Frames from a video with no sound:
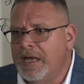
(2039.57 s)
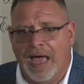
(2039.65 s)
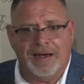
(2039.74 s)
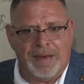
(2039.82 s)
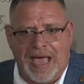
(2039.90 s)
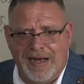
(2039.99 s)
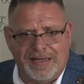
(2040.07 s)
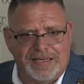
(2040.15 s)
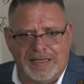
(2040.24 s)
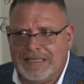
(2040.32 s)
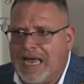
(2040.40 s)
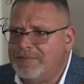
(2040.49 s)
And nine out of
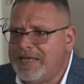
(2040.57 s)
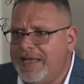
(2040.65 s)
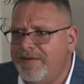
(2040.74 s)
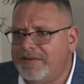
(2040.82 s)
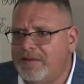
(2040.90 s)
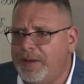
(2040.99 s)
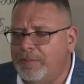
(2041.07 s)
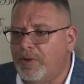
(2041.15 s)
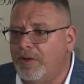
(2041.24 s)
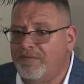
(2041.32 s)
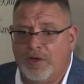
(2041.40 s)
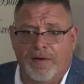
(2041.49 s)
10 times I give it to
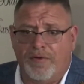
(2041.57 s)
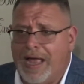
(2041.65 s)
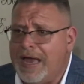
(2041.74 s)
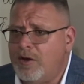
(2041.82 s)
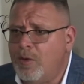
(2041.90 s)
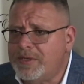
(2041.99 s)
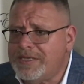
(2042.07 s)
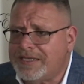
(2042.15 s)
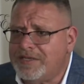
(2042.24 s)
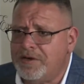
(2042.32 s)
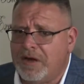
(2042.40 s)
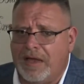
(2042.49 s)
people. Have you ever had an opus
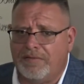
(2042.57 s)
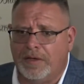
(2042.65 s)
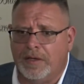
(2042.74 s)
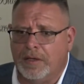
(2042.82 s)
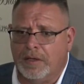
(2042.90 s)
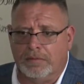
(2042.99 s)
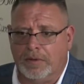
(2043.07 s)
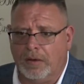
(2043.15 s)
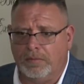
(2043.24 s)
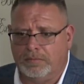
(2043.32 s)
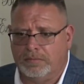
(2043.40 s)
X in your life? No.